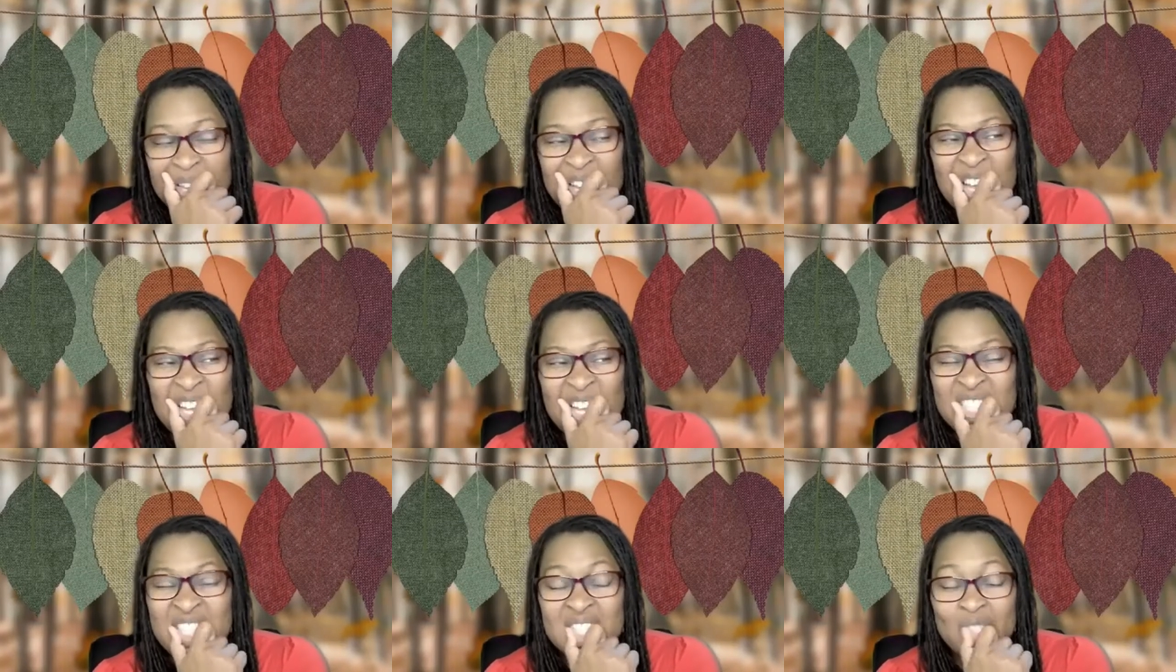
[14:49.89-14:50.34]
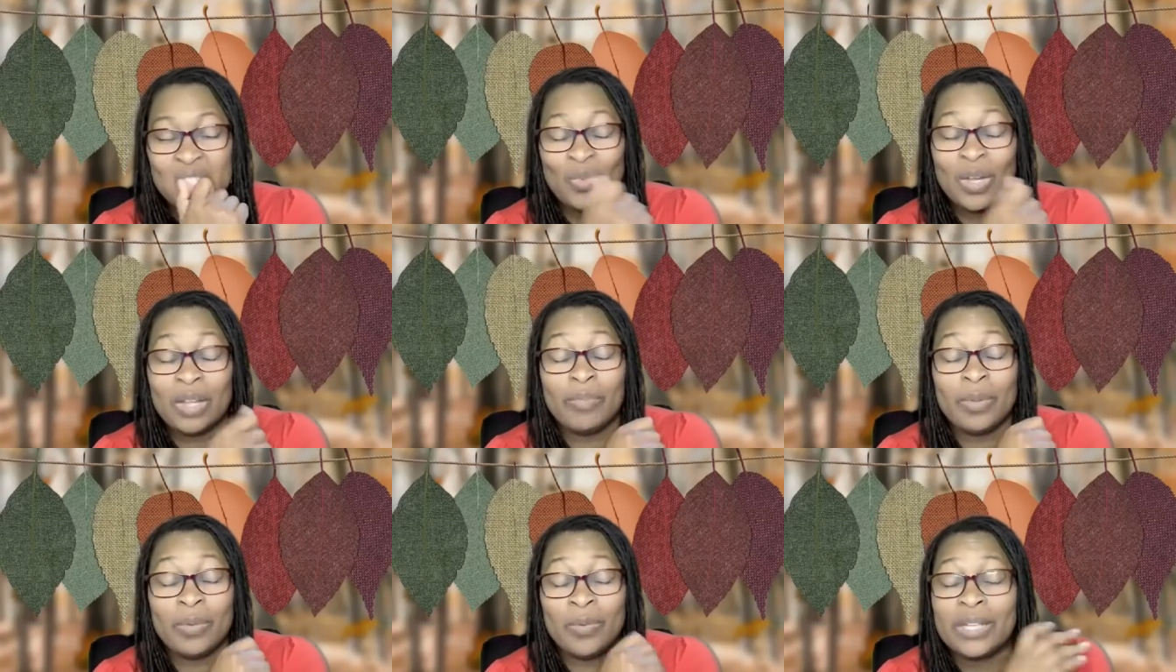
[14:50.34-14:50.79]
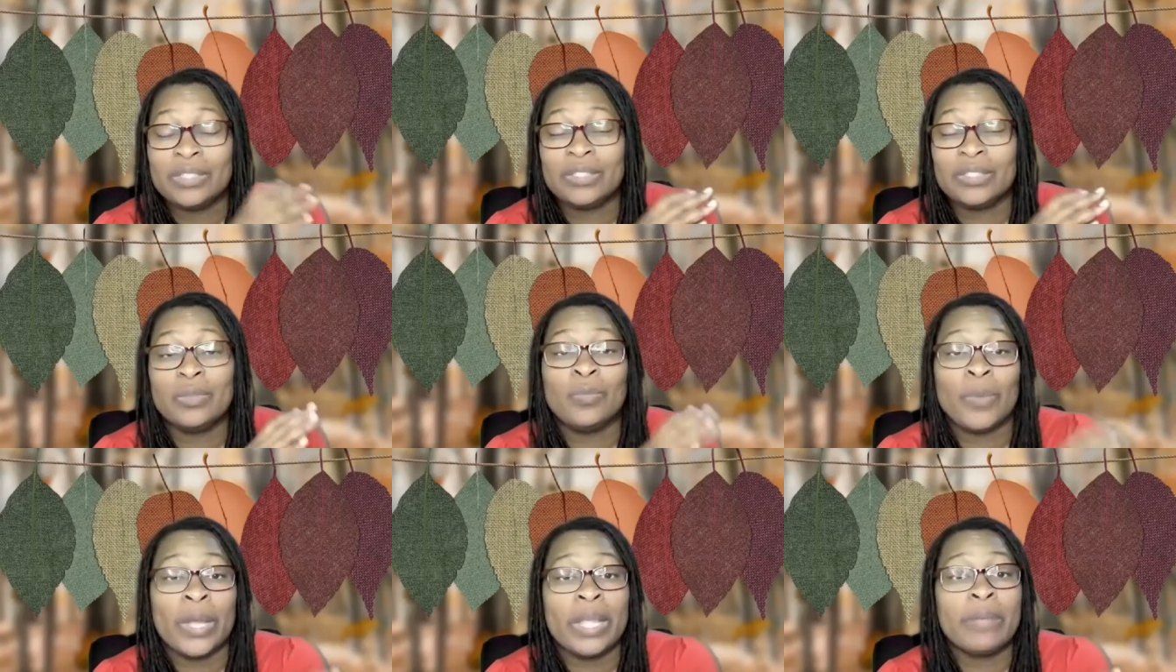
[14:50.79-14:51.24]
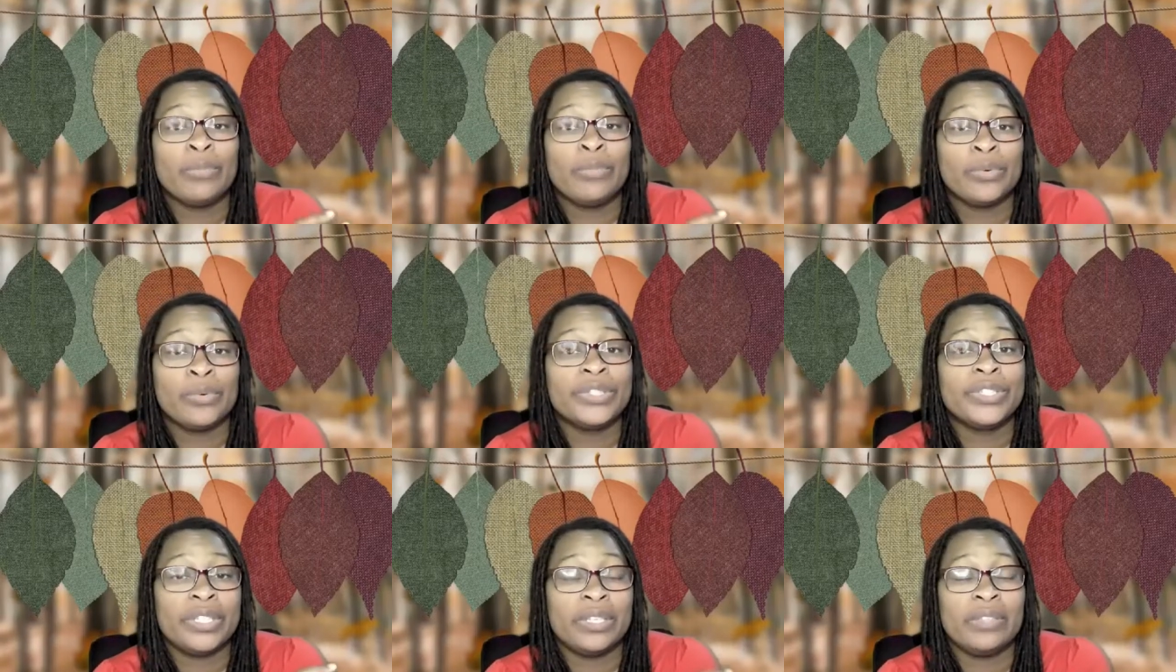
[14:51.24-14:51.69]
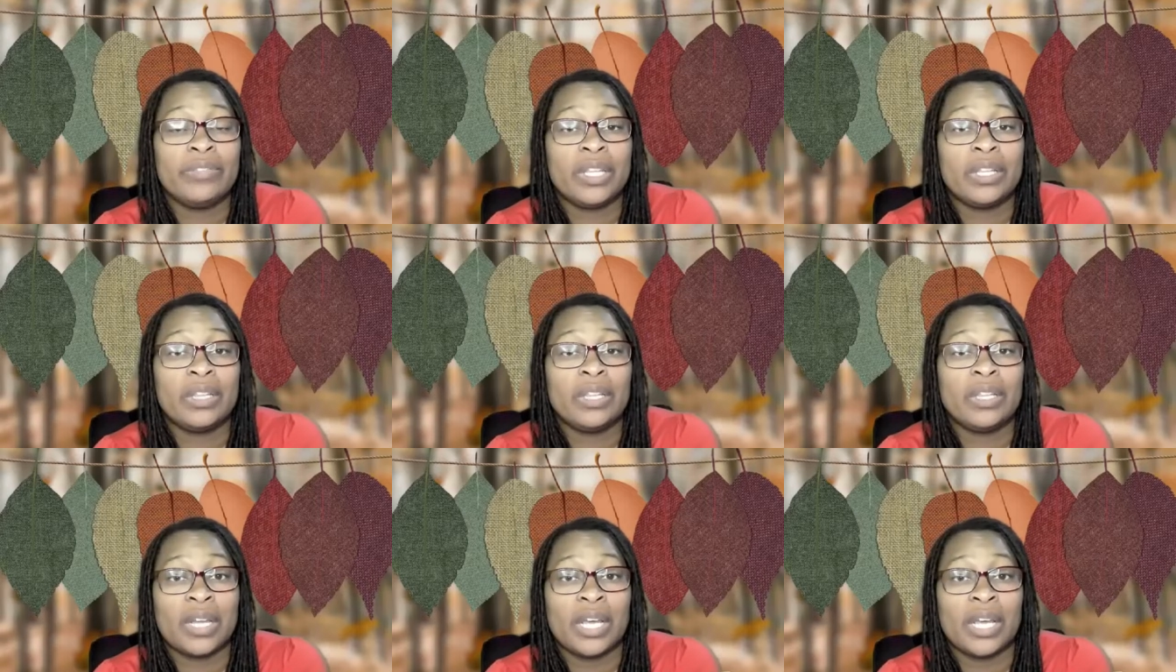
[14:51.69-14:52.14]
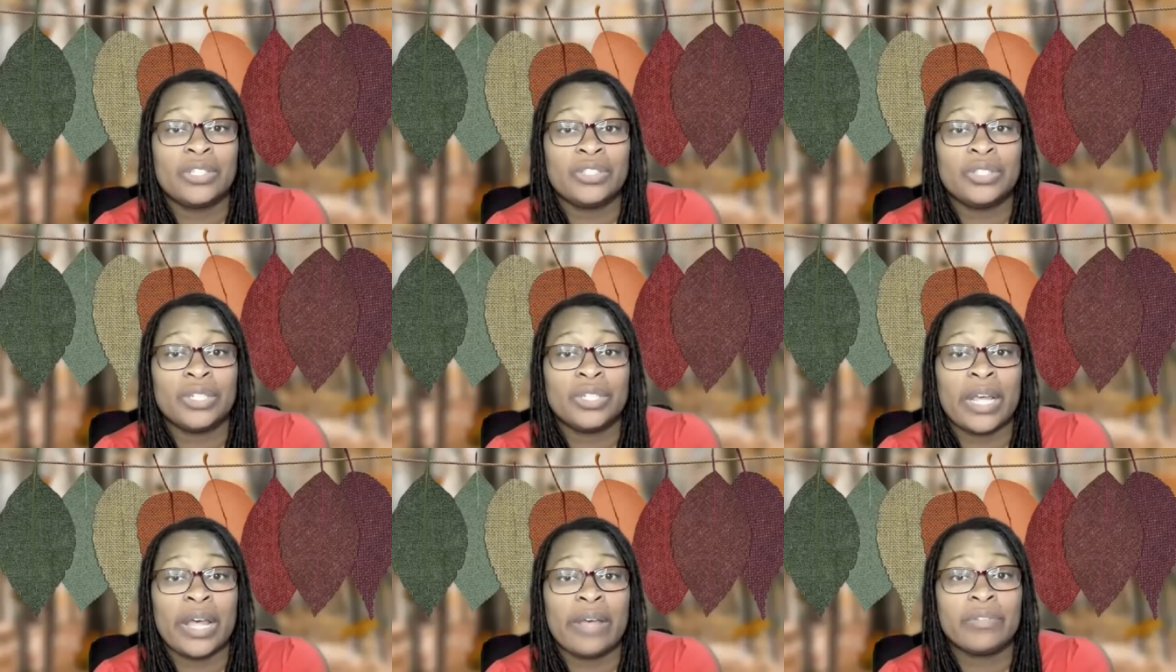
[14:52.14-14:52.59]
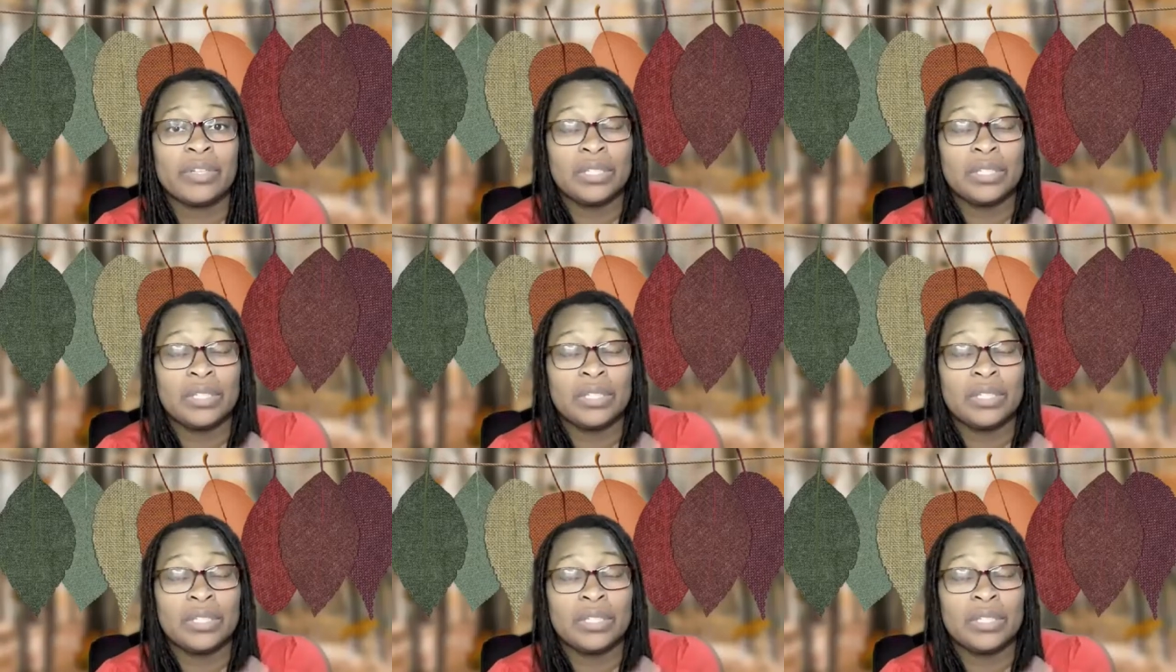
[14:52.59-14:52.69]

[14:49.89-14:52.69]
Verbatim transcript: I just have been watching way more TV than I should have.